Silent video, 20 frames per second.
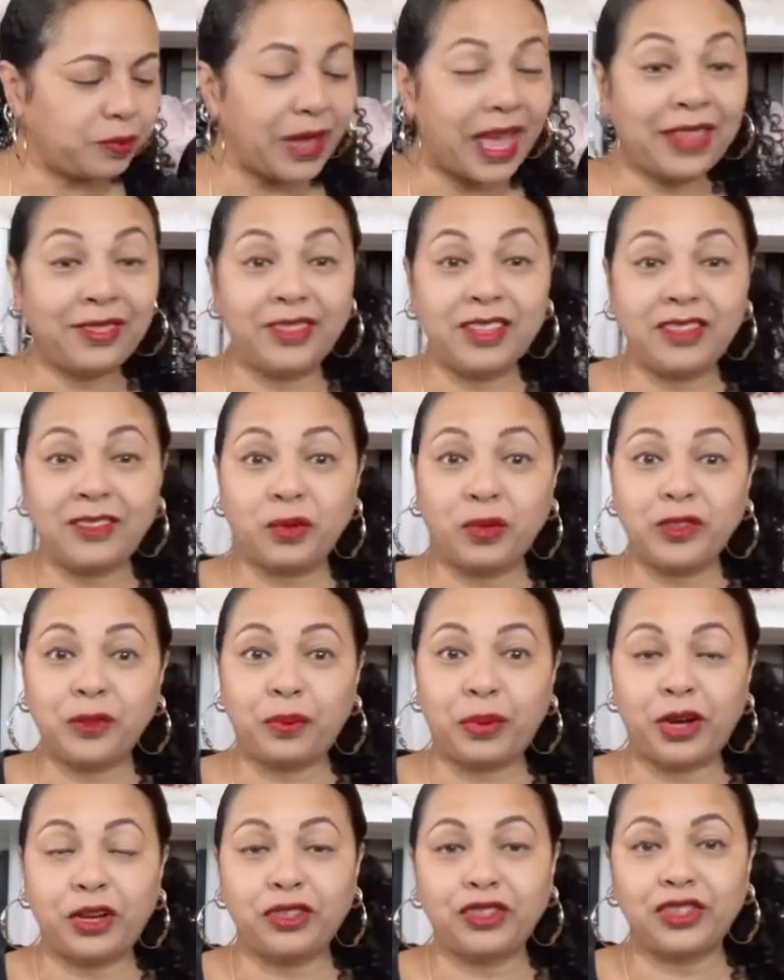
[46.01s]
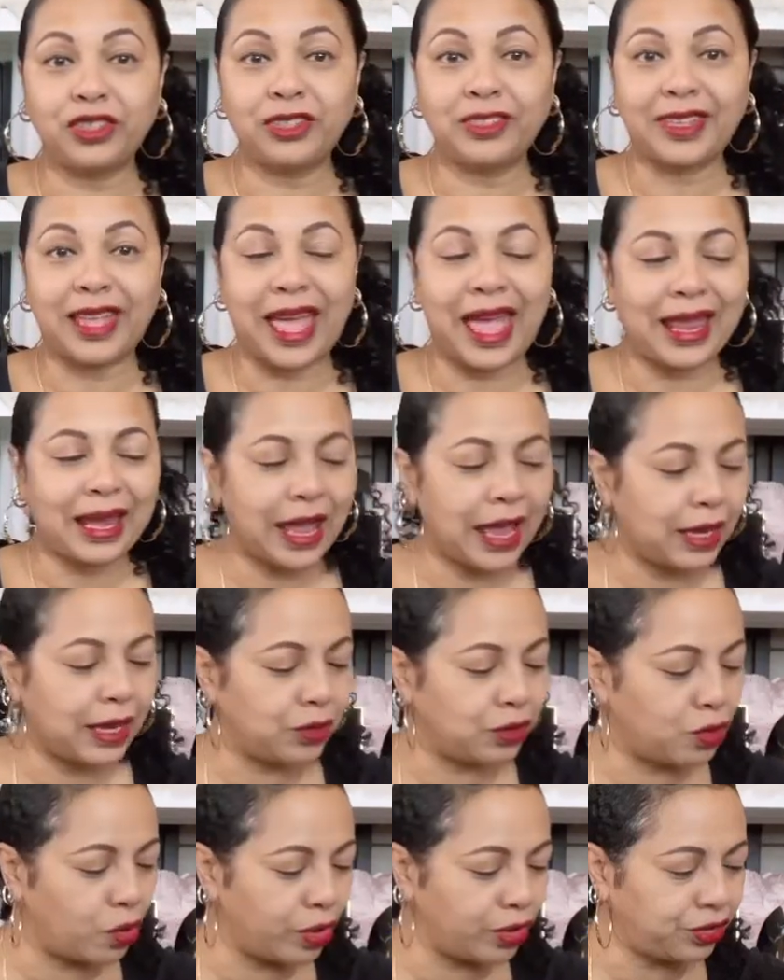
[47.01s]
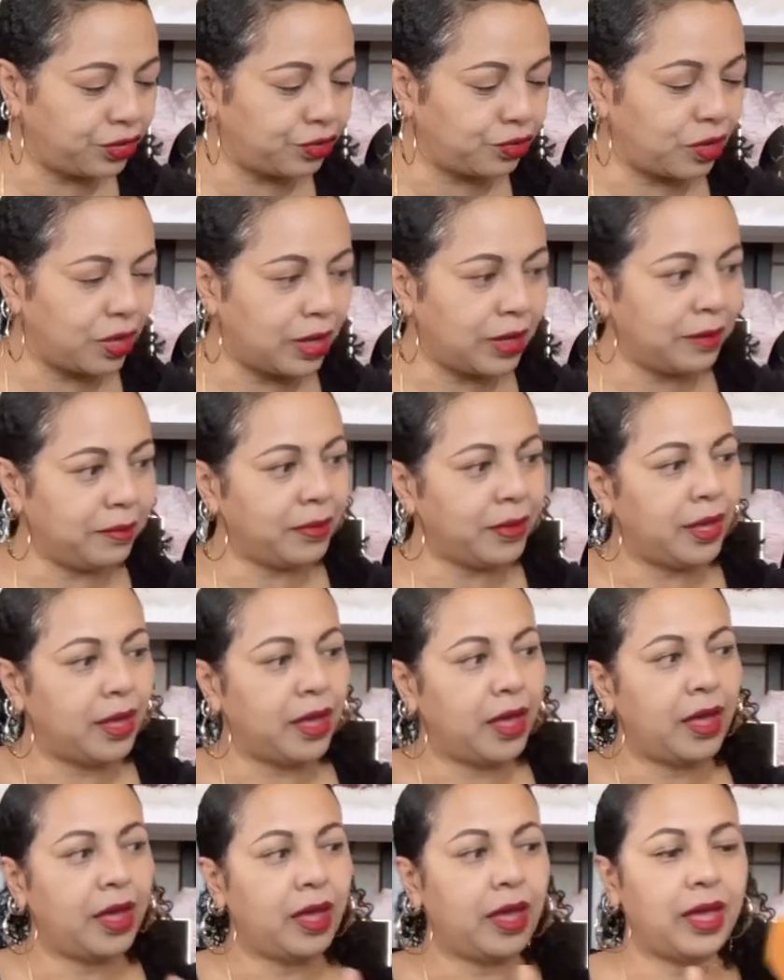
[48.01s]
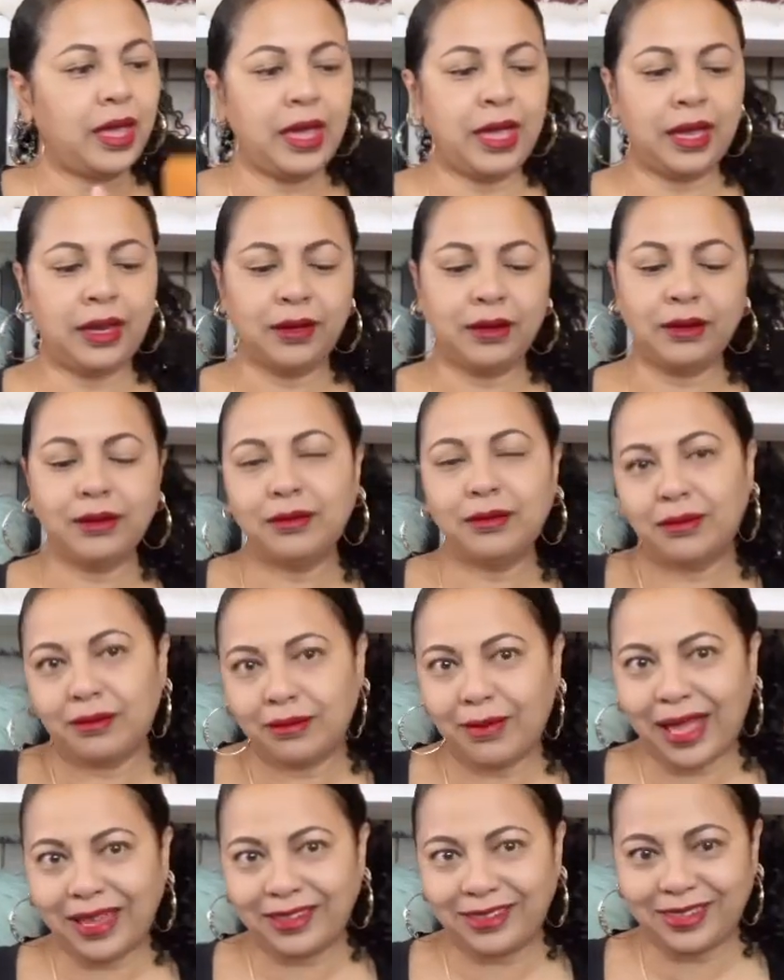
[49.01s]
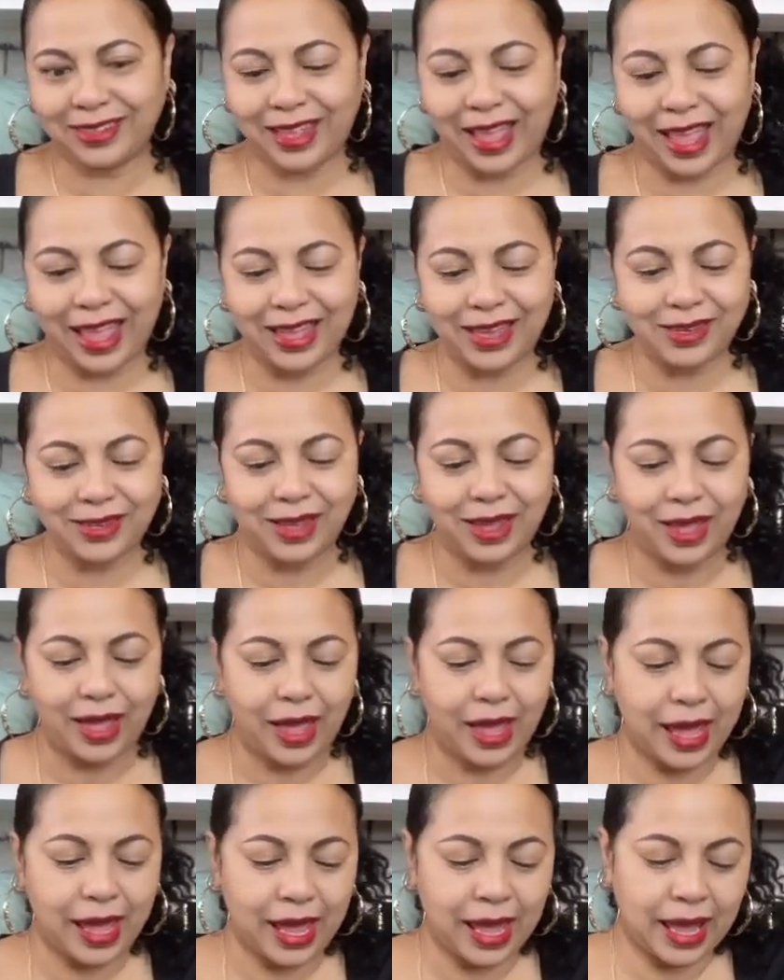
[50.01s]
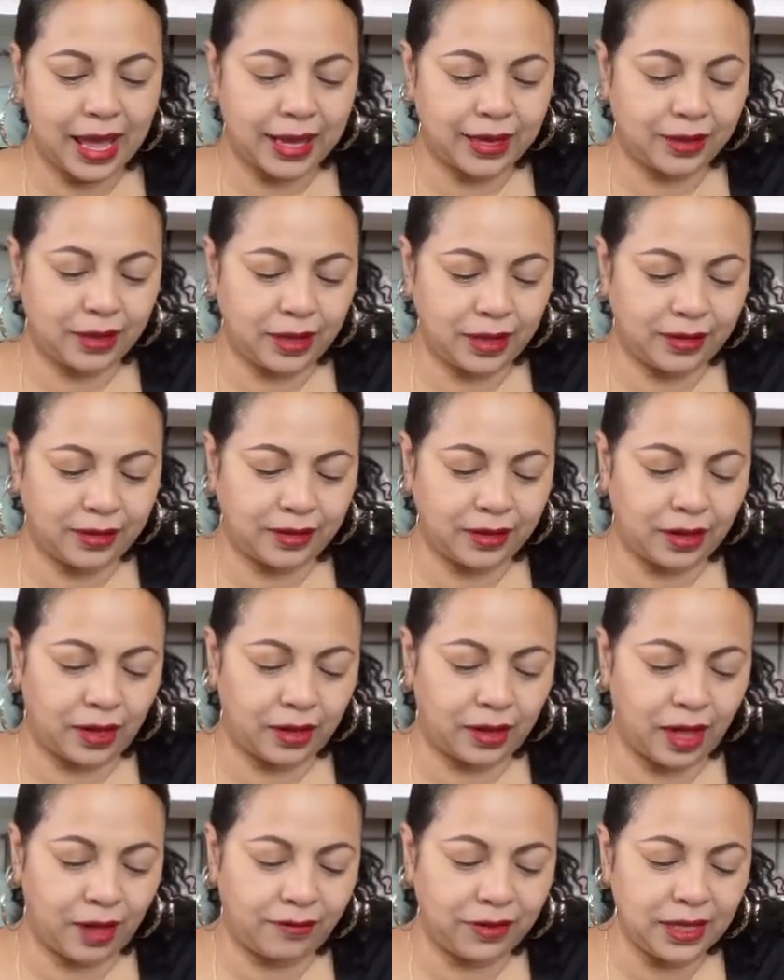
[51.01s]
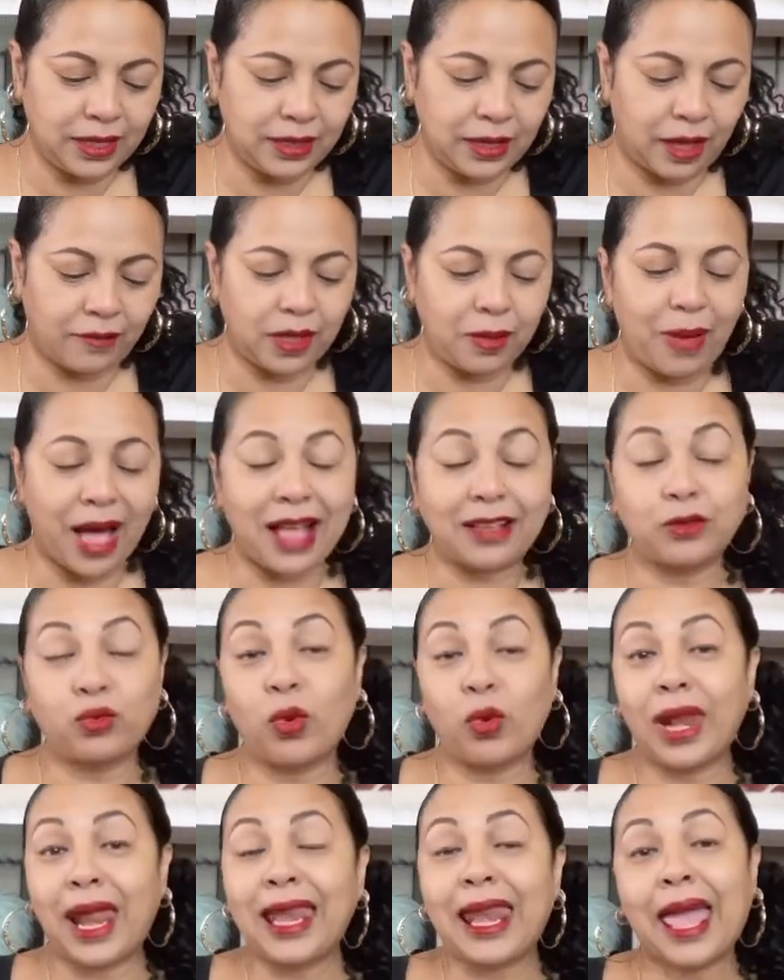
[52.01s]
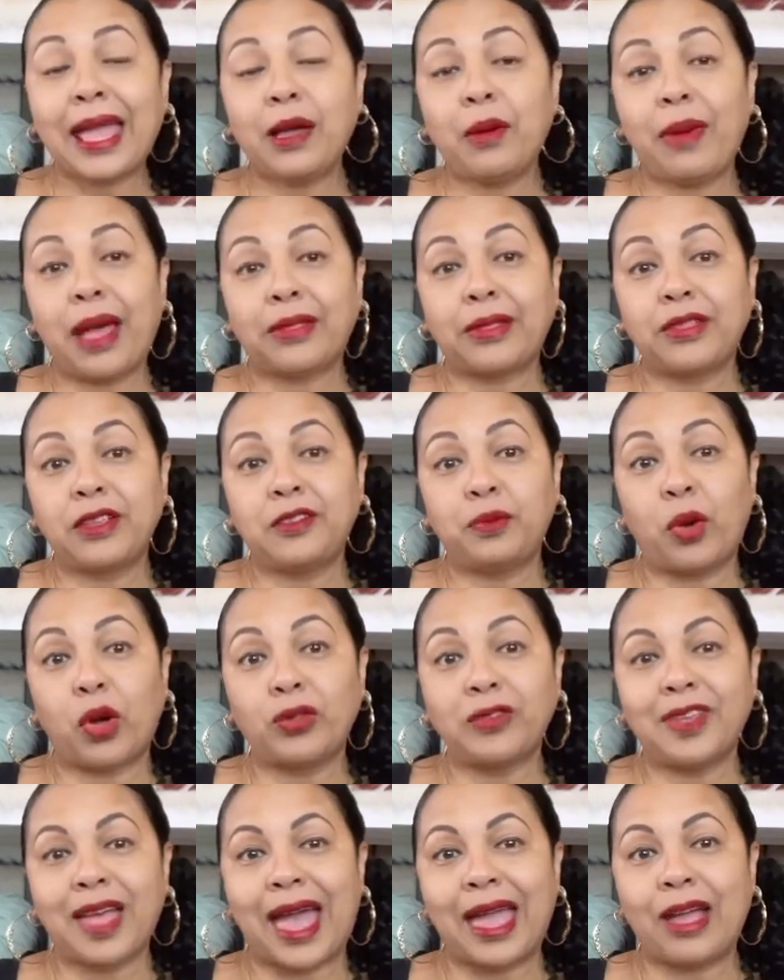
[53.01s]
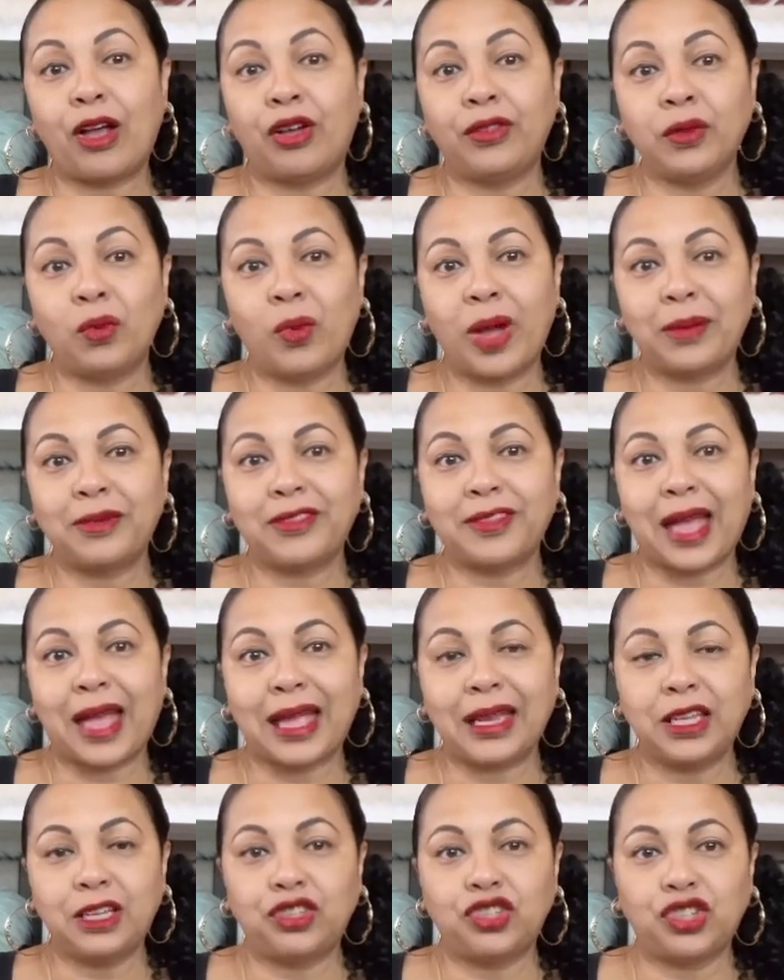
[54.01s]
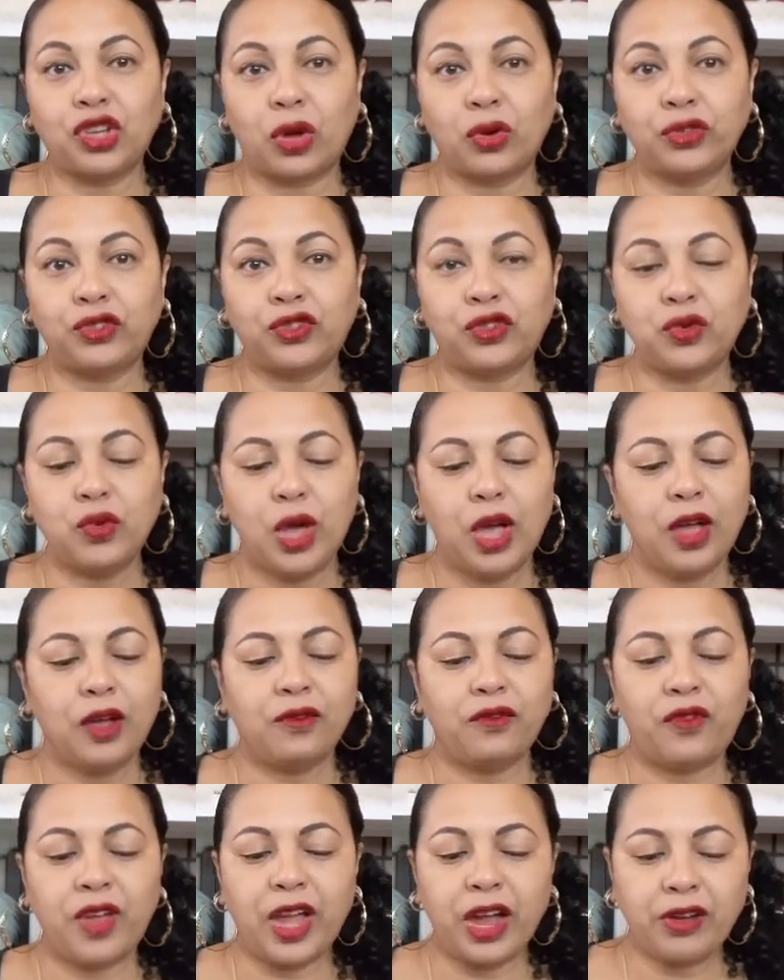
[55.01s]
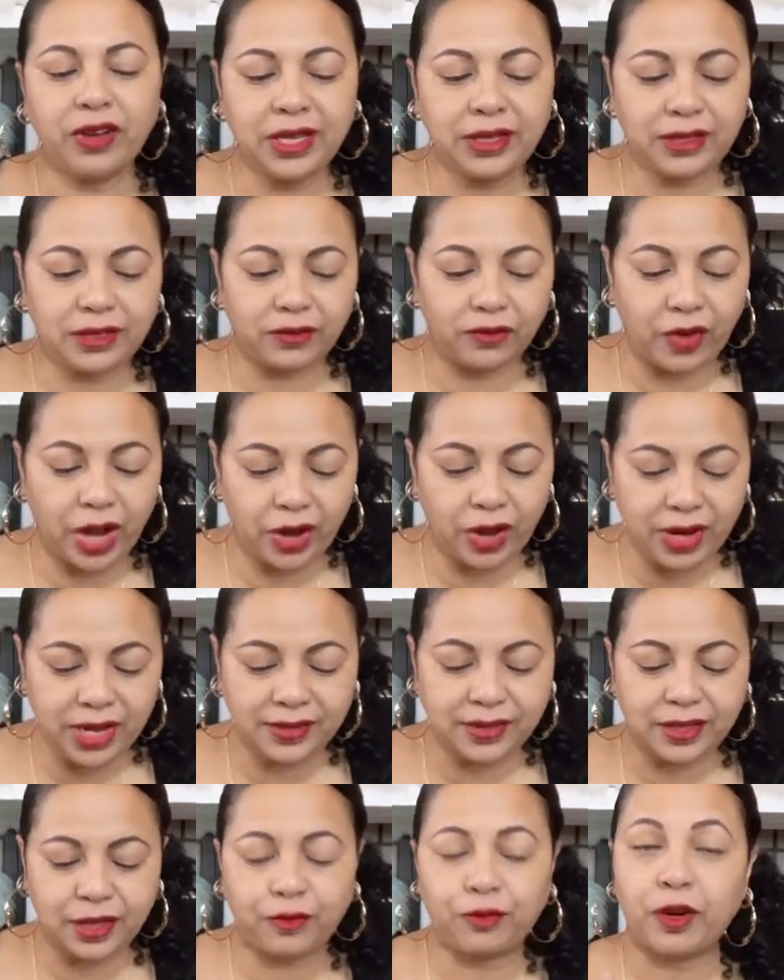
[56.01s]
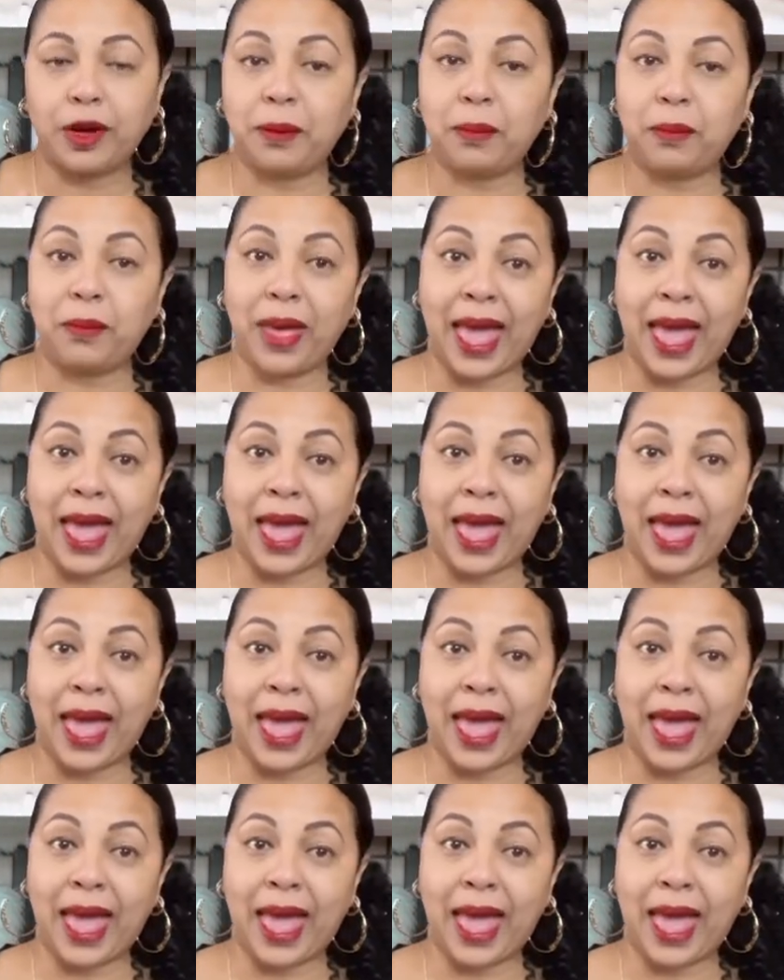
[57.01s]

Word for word: And this was purchased at a Nordstrom in my state and it's in a lovely, lovely box. What I like about this bow tie on the website, it shows you various, various different